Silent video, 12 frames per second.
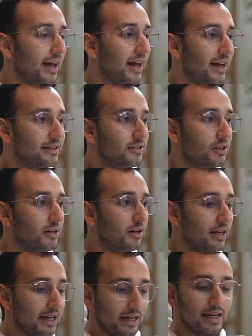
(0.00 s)
And
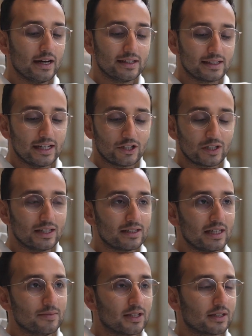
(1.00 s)
in isolation, it
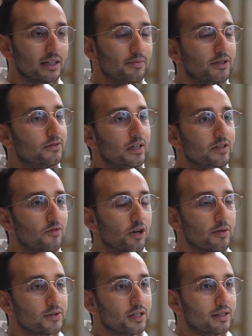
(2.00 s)
seems like the number is
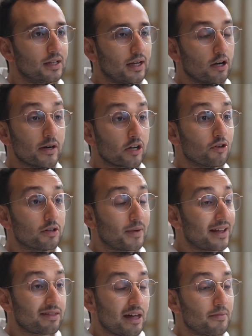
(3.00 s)
very absurd. They're like, oh my God, they're
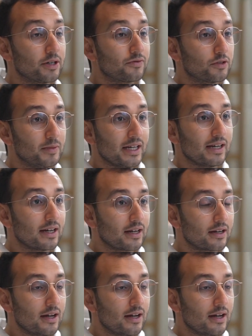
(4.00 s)
paying that much for a speaking gig.